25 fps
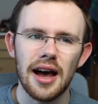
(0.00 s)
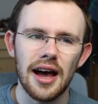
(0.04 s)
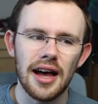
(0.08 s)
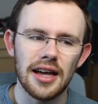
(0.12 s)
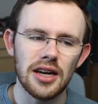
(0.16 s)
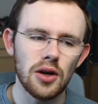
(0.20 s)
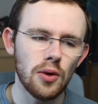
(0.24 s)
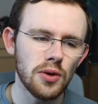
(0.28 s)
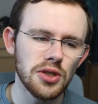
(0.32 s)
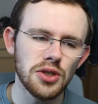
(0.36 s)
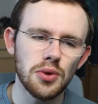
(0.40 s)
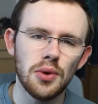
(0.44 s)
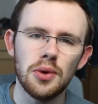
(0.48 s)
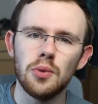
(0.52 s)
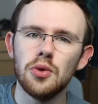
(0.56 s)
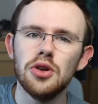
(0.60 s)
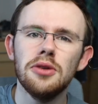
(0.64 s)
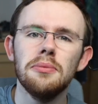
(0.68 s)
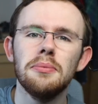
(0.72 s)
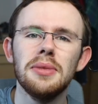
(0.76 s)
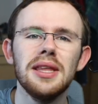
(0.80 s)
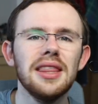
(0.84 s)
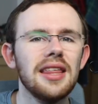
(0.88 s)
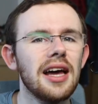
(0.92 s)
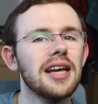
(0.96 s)
And also it
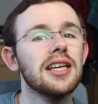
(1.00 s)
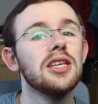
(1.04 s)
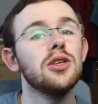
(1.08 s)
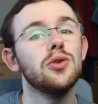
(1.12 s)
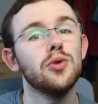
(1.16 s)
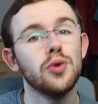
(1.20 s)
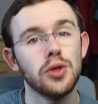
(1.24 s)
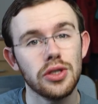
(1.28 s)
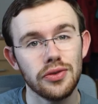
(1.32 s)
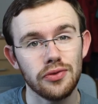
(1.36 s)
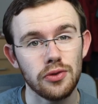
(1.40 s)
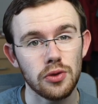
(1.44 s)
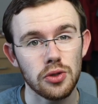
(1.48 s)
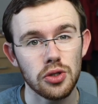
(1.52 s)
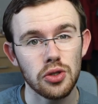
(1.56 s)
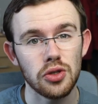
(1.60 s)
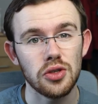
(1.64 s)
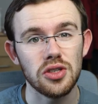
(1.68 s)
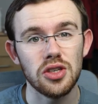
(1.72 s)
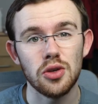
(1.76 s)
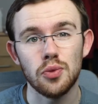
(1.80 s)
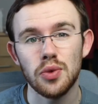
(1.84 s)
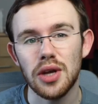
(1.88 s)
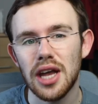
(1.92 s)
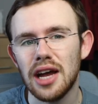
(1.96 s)
wouldn't be that useful to you.